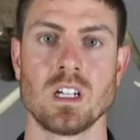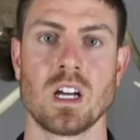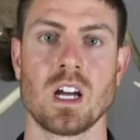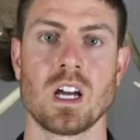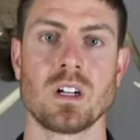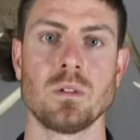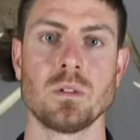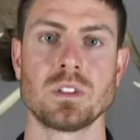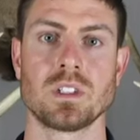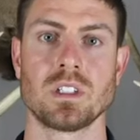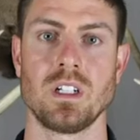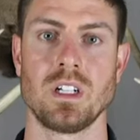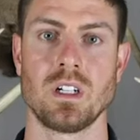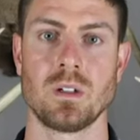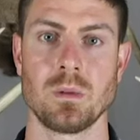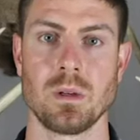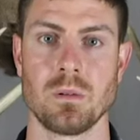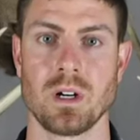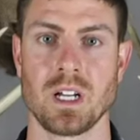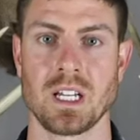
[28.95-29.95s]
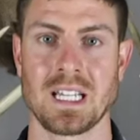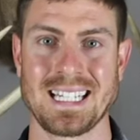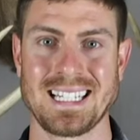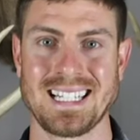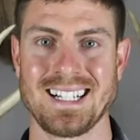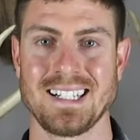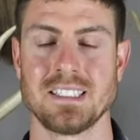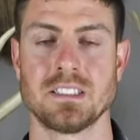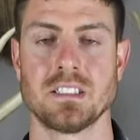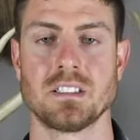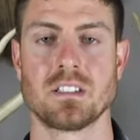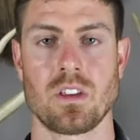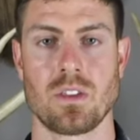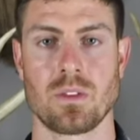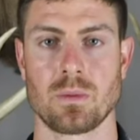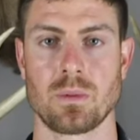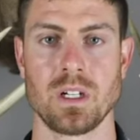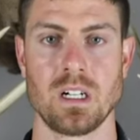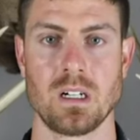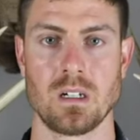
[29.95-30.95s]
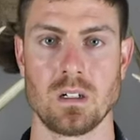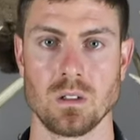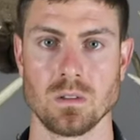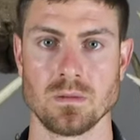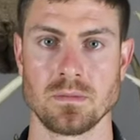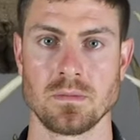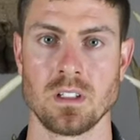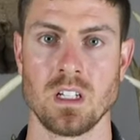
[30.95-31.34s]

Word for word: Tanto was a deer we recognized as a three-year-old,